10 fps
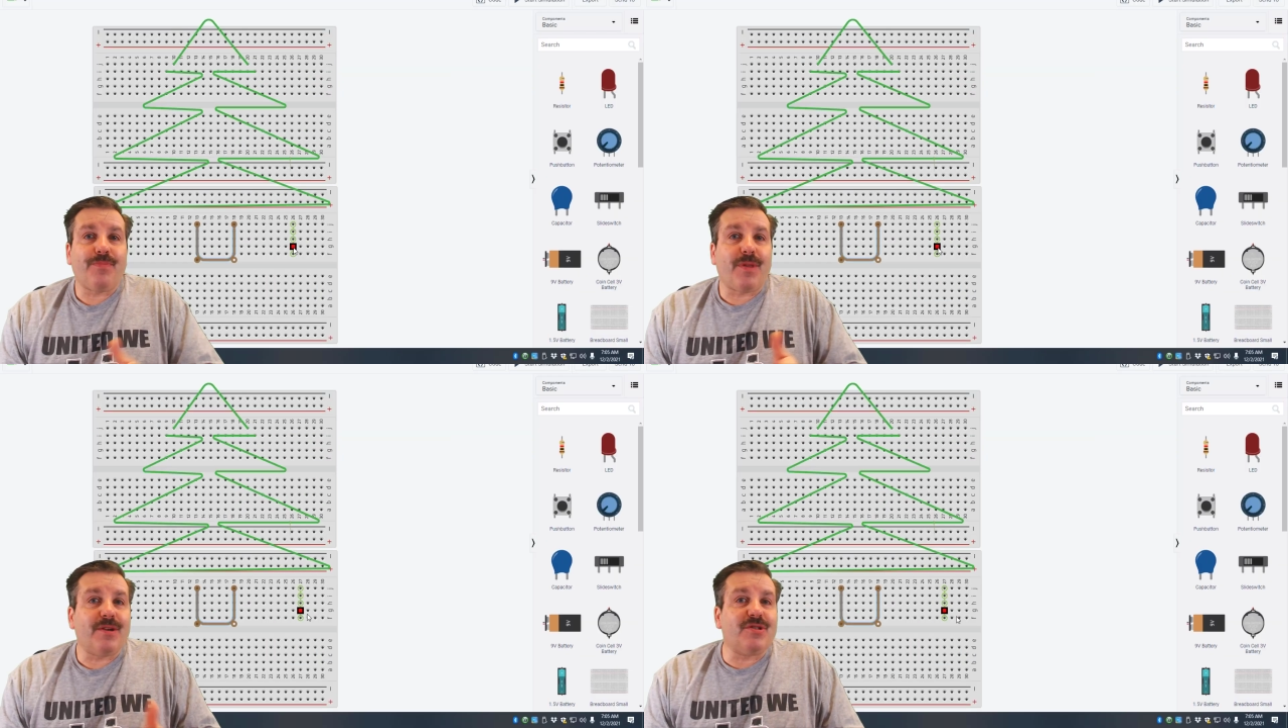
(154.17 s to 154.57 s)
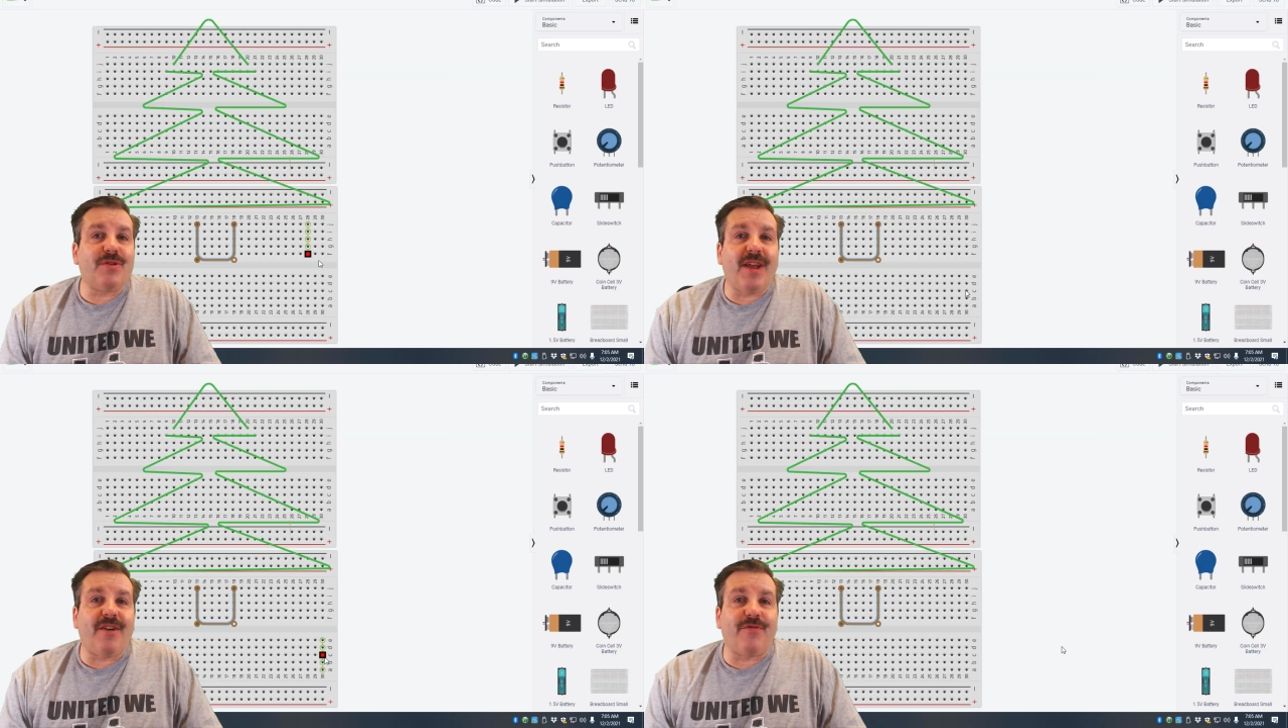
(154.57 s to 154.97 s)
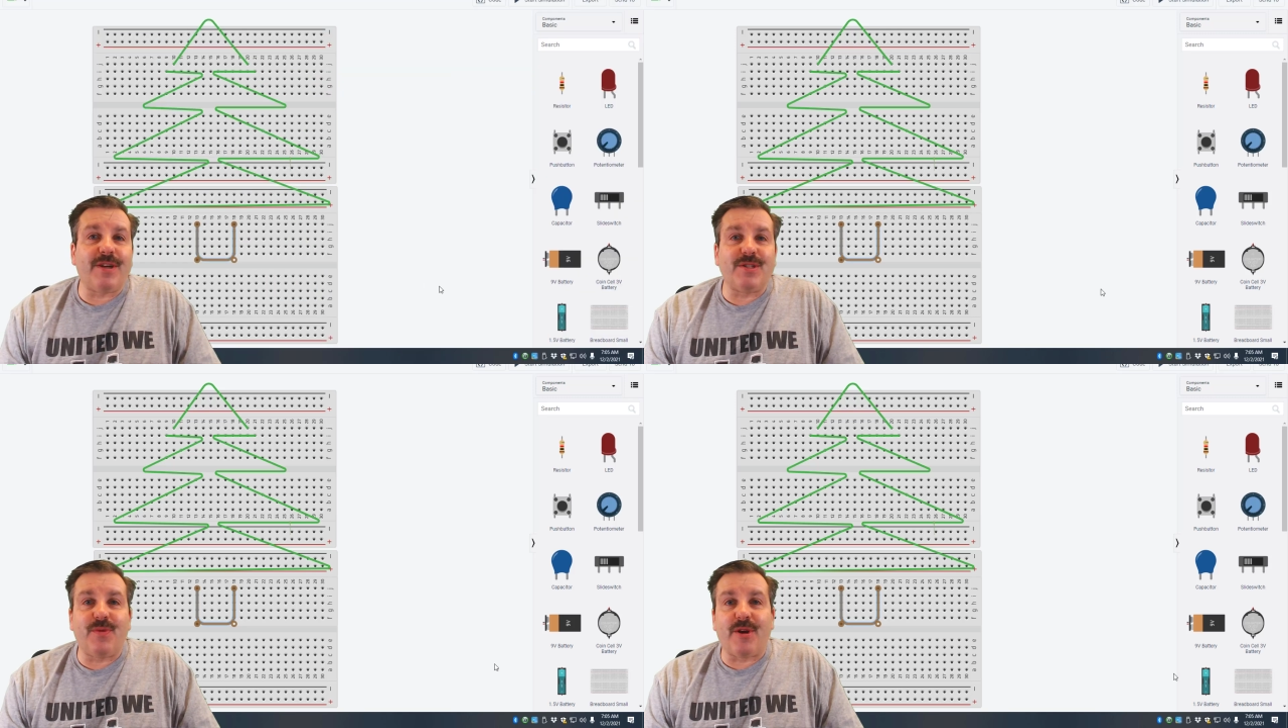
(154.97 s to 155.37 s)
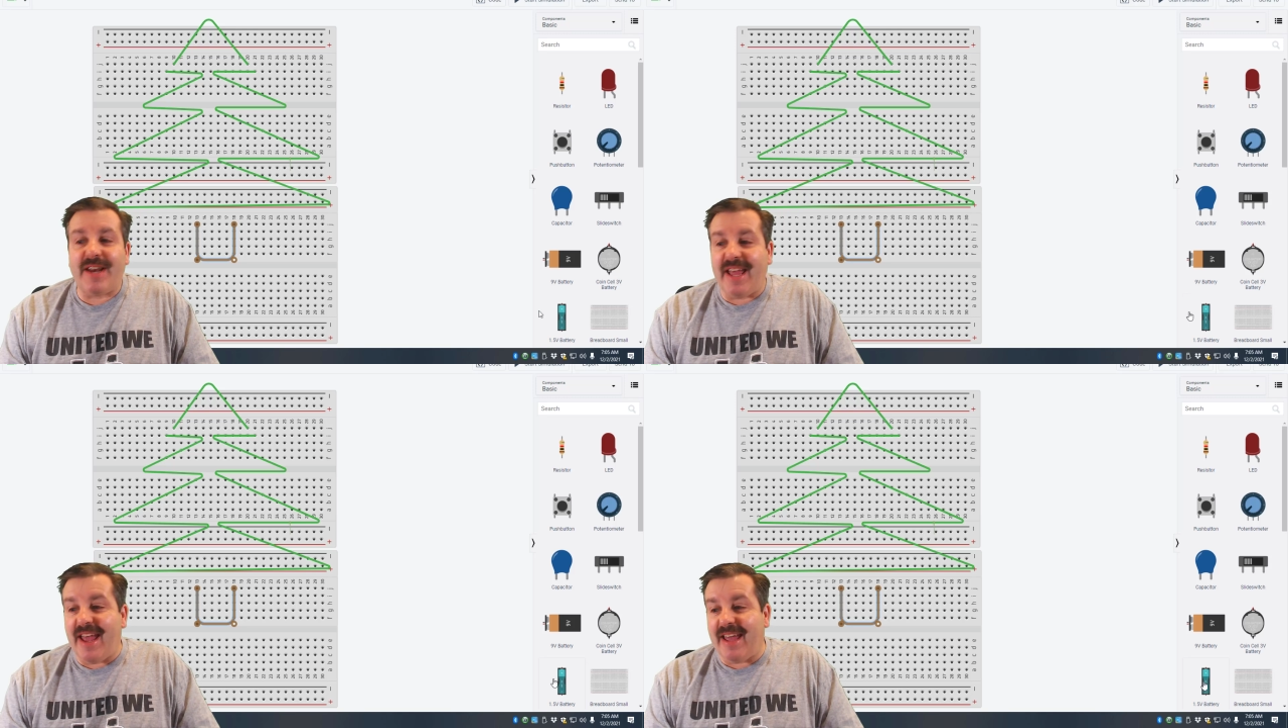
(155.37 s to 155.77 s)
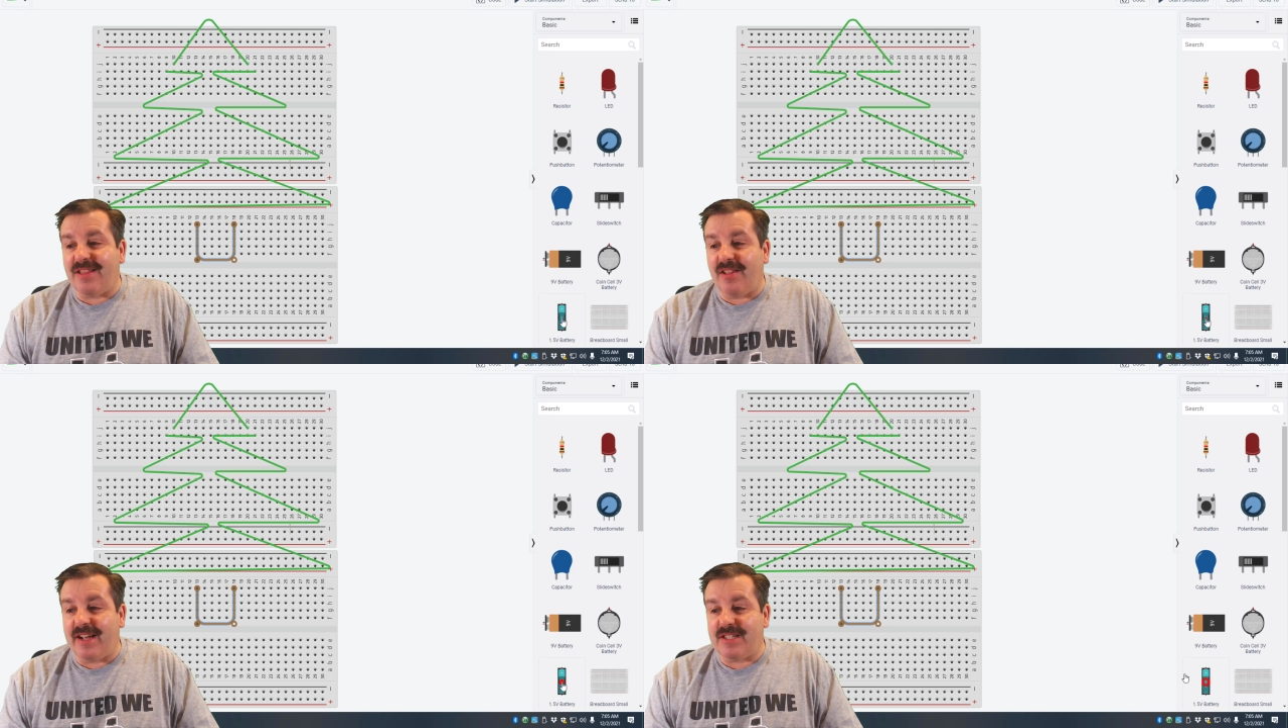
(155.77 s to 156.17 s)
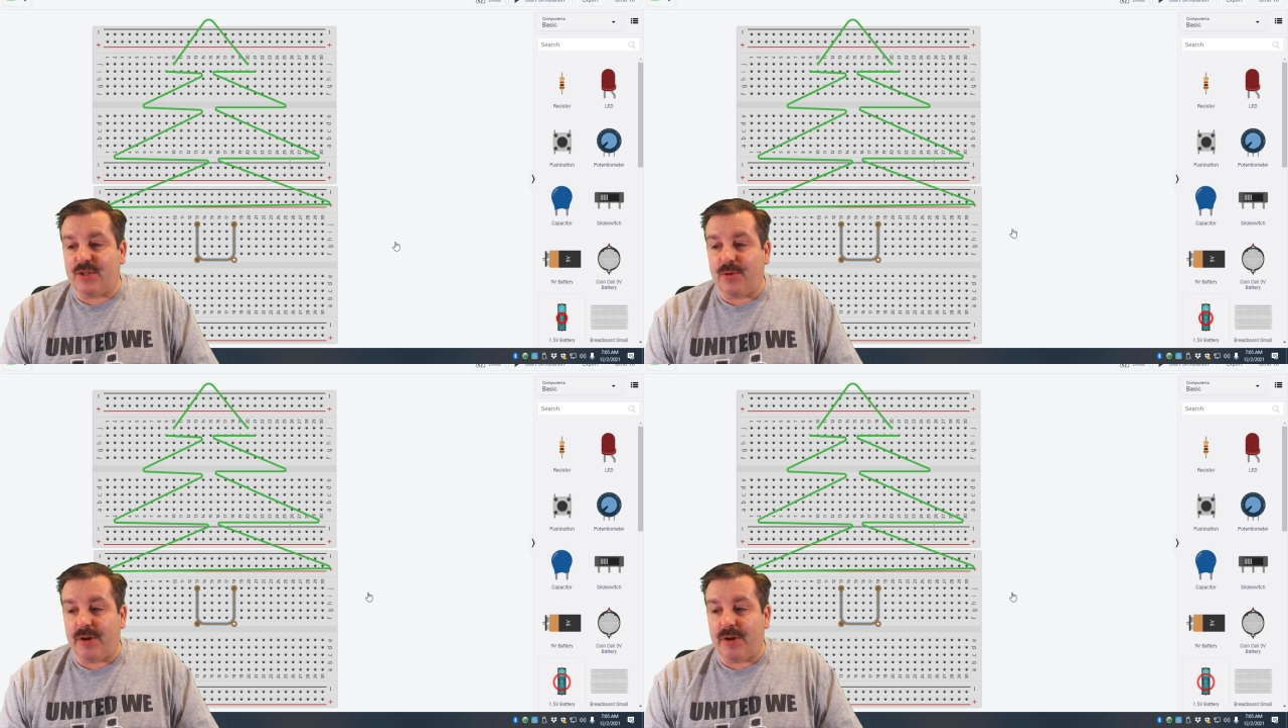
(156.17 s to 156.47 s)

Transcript: So now, friends, we are going to add lights to